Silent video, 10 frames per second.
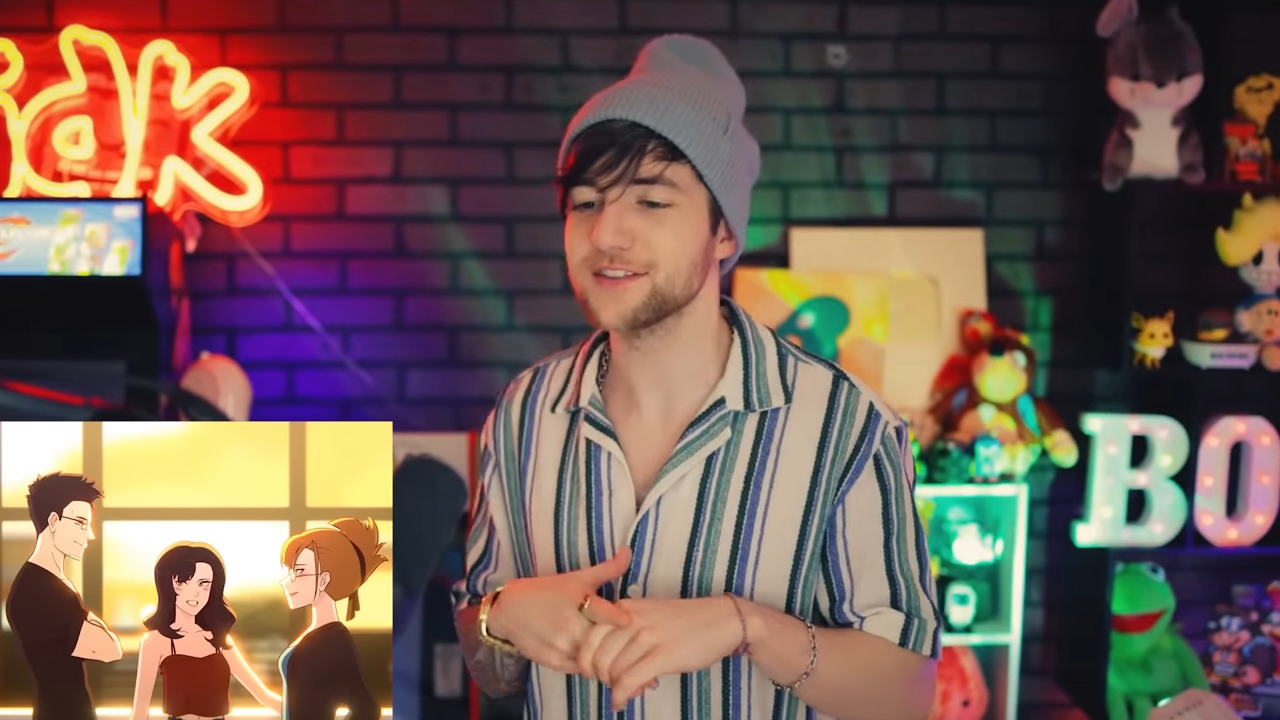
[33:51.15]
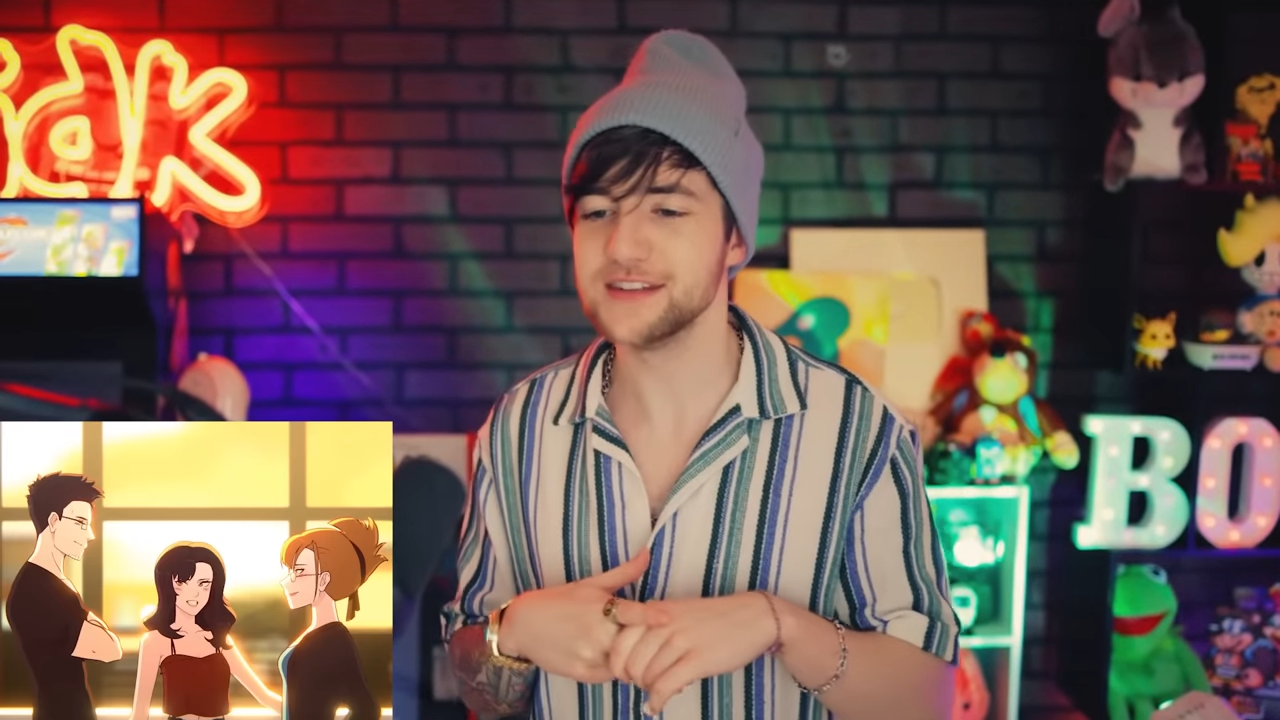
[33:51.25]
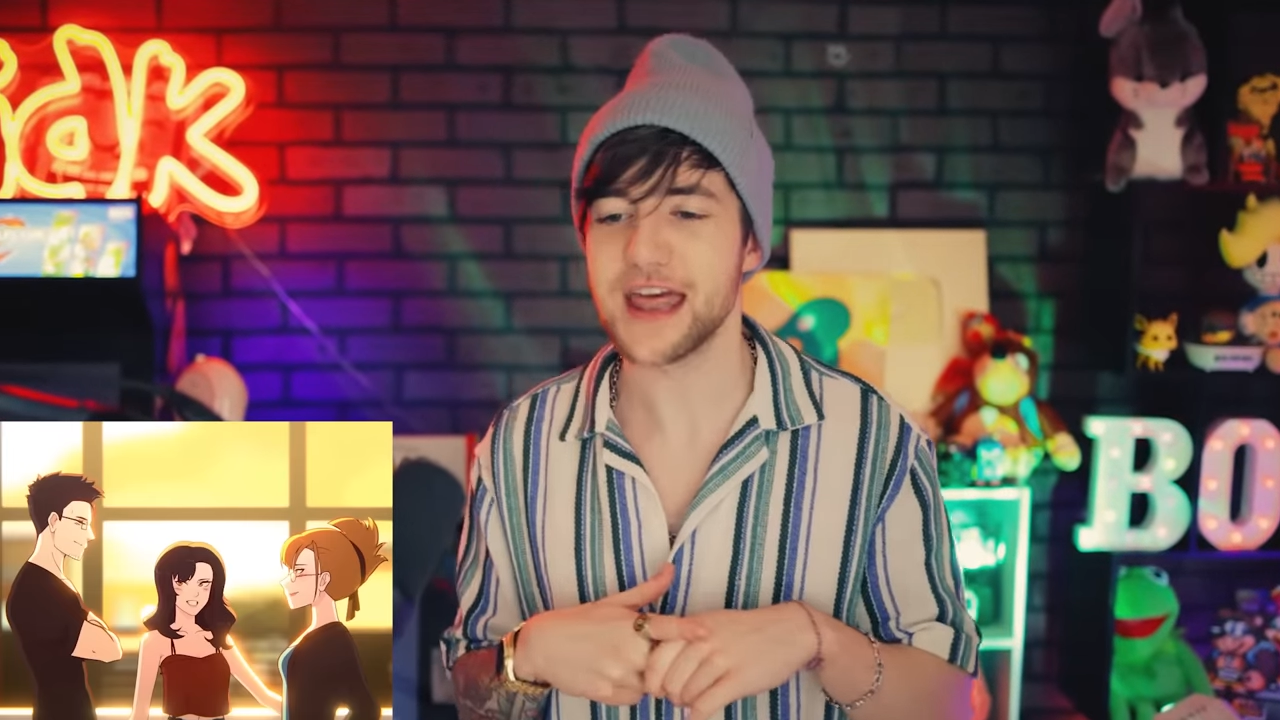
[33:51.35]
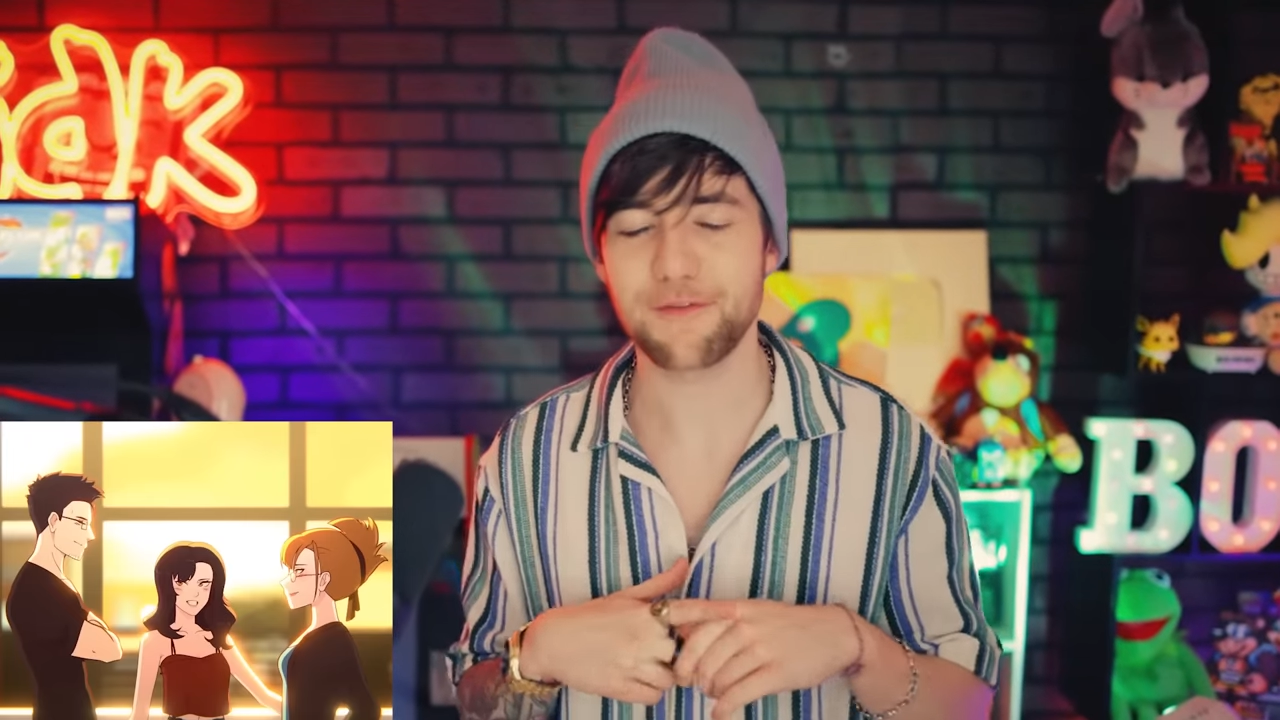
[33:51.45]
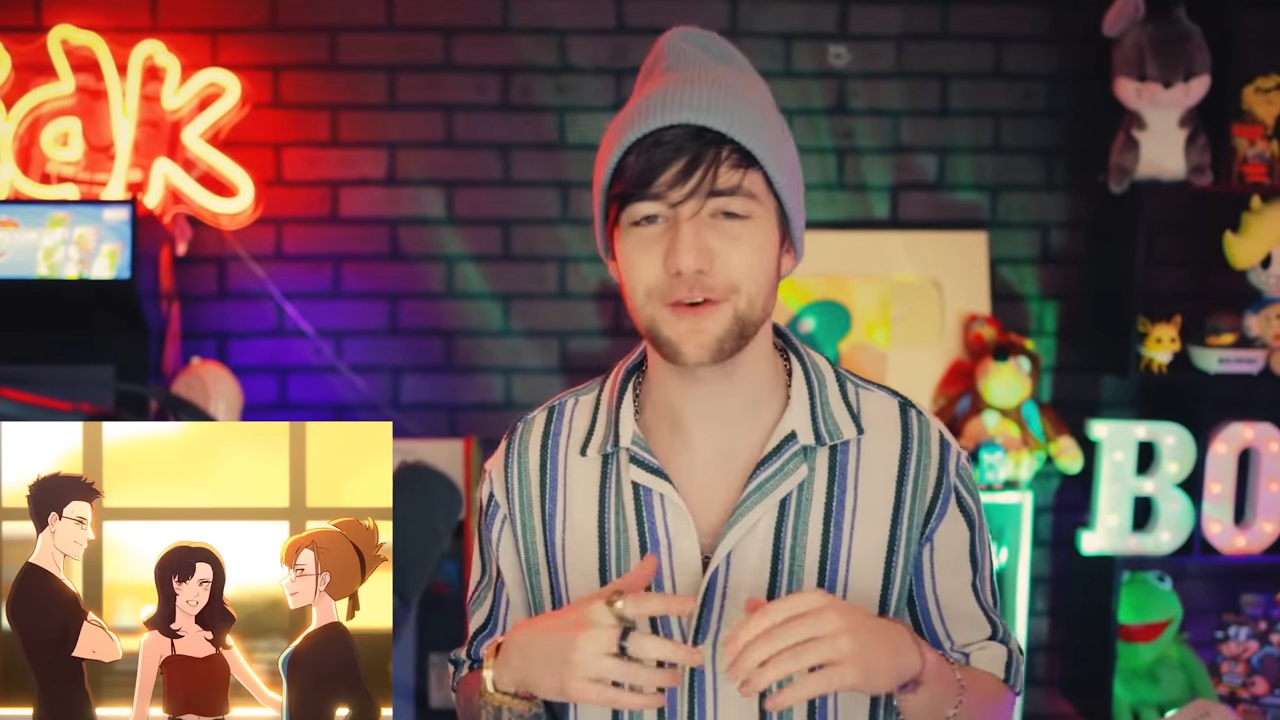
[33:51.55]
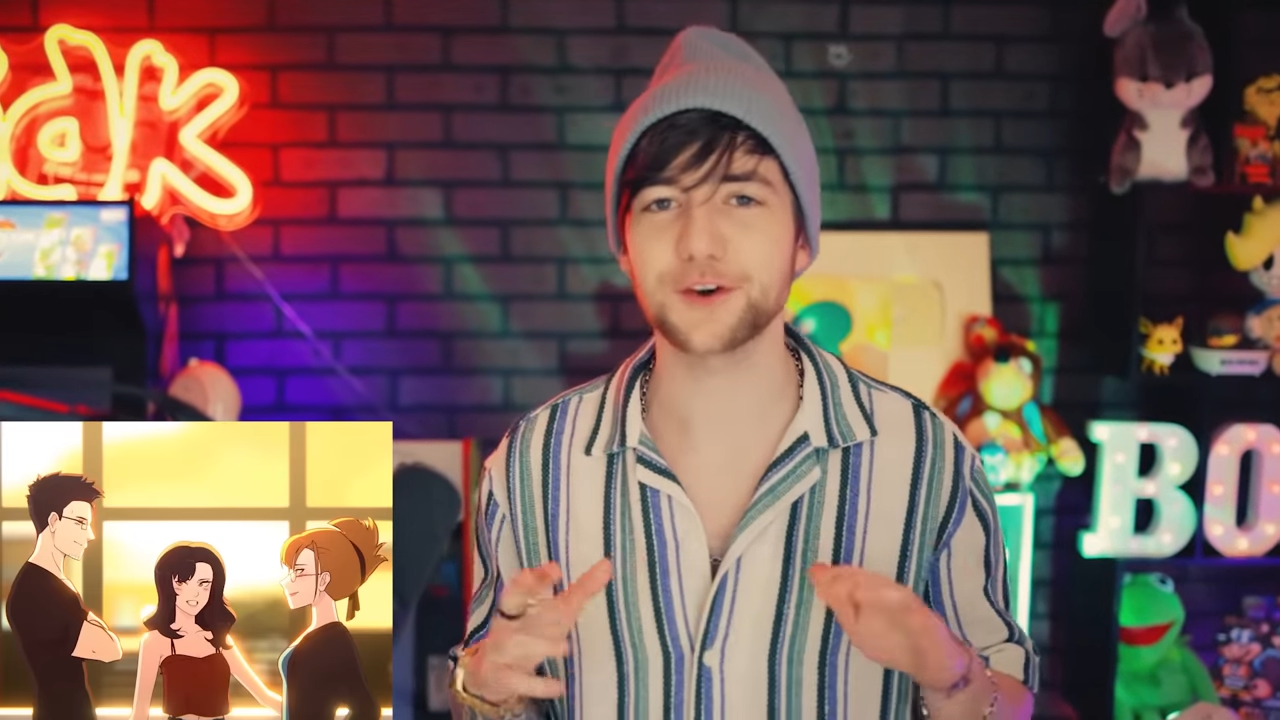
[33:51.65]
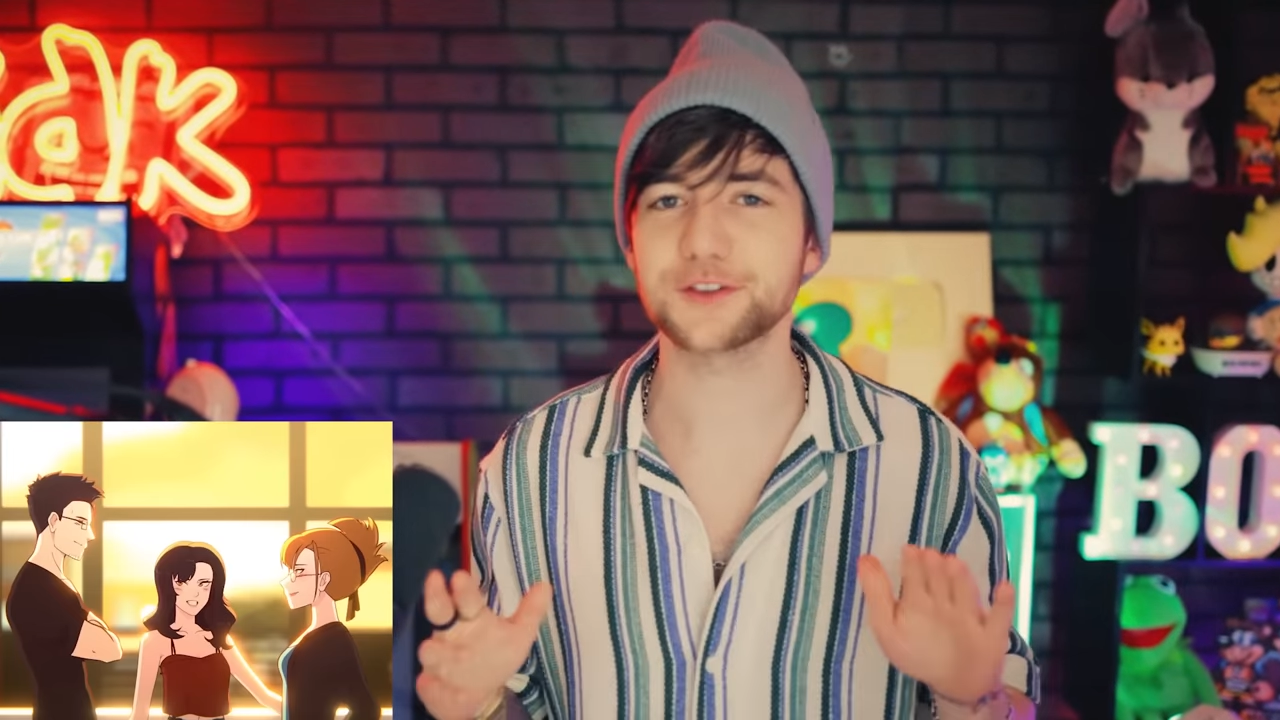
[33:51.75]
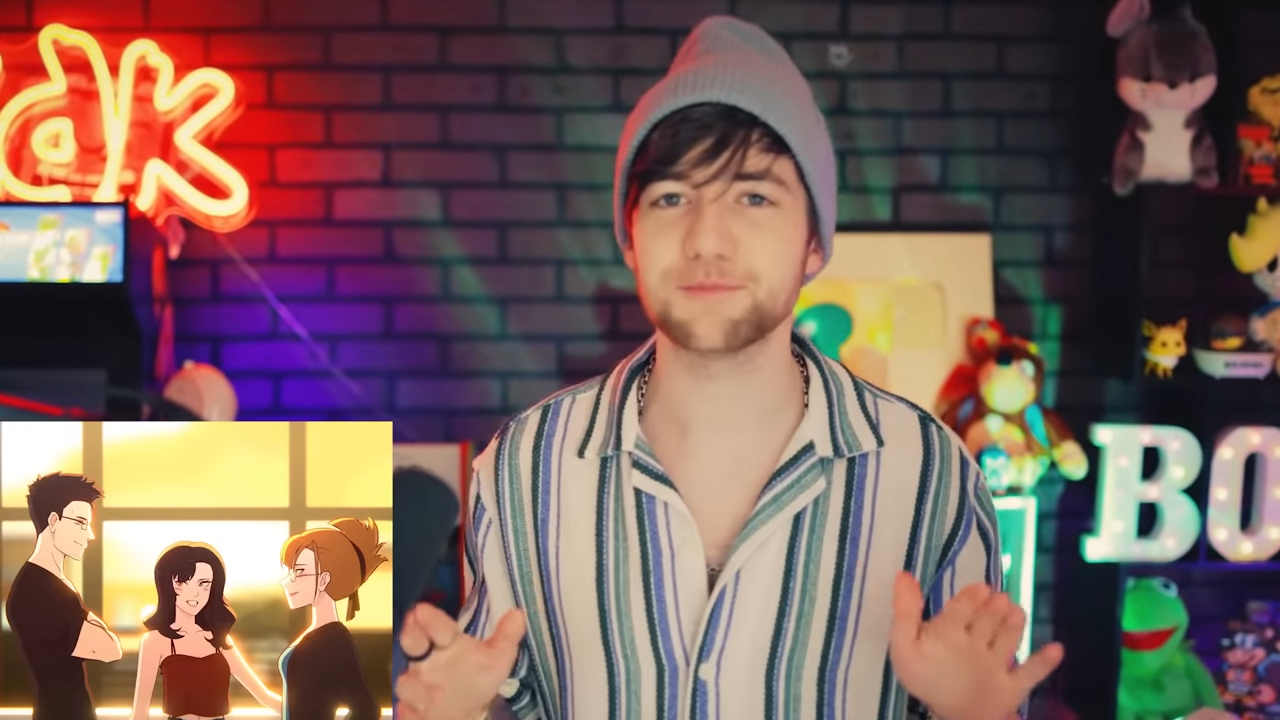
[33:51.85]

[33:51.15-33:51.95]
never